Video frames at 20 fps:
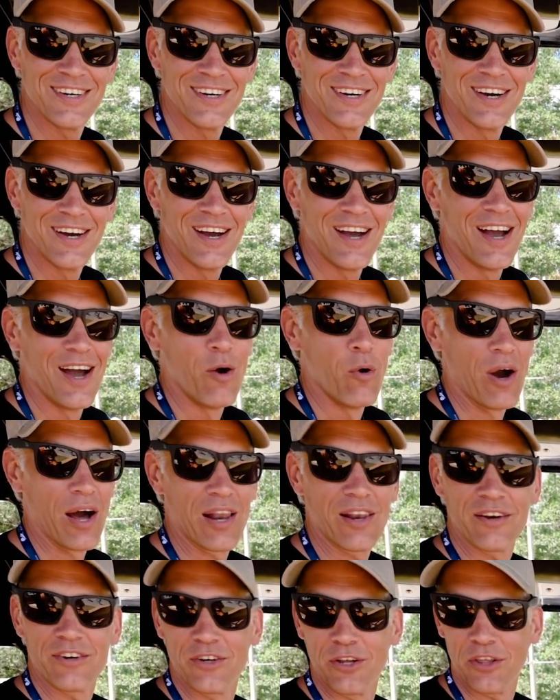water.
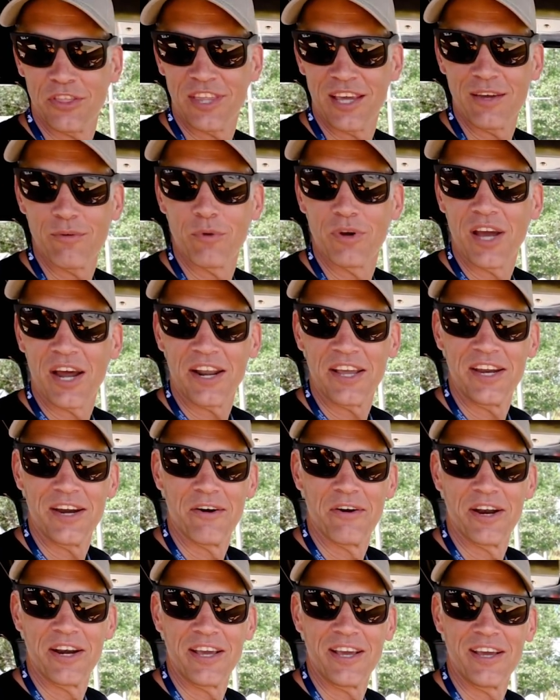Well, do you think we're going to
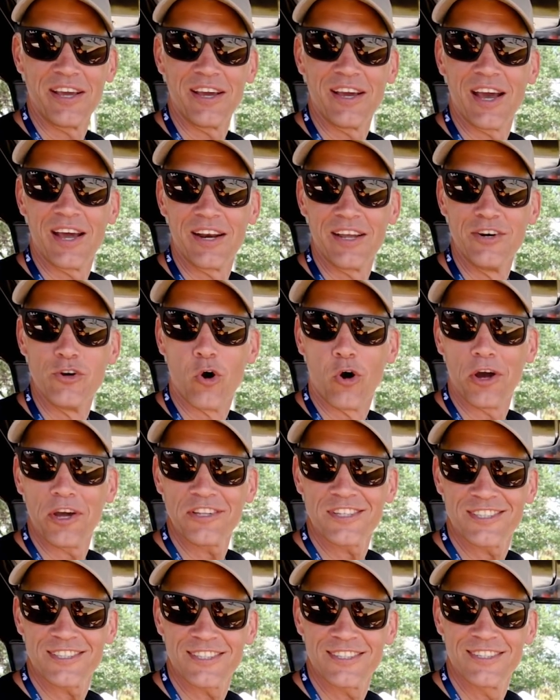hear any
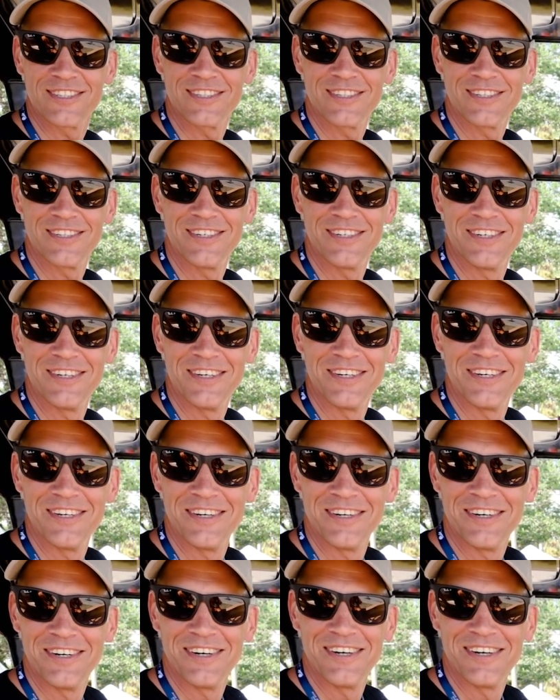noise? You're going to burn the